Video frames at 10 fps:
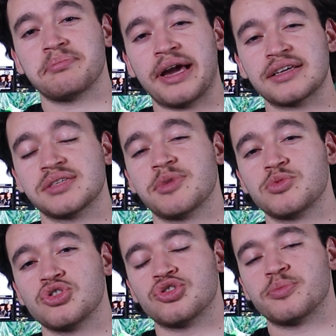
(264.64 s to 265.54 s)
maximum
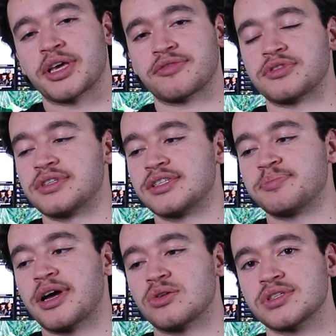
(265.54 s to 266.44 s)
you should pay for this
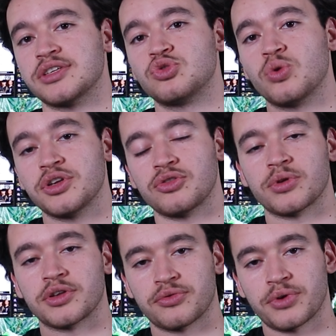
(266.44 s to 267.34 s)
mouse in
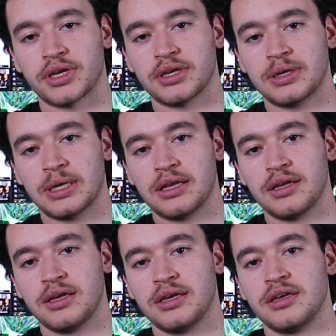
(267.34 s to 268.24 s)
2023.
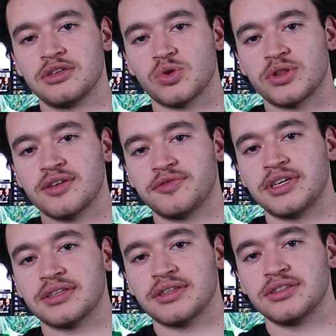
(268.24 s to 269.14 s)
So
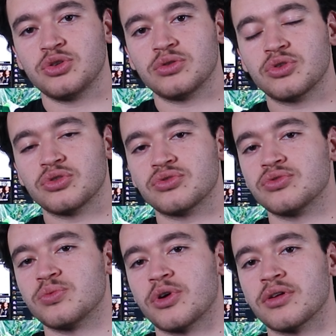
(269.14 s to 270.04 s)
definitely don't go to
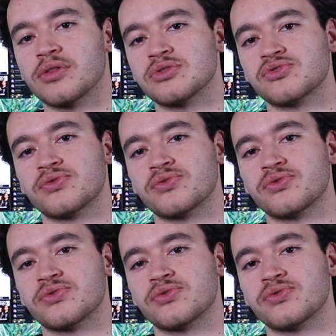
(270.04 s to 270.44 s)
one of those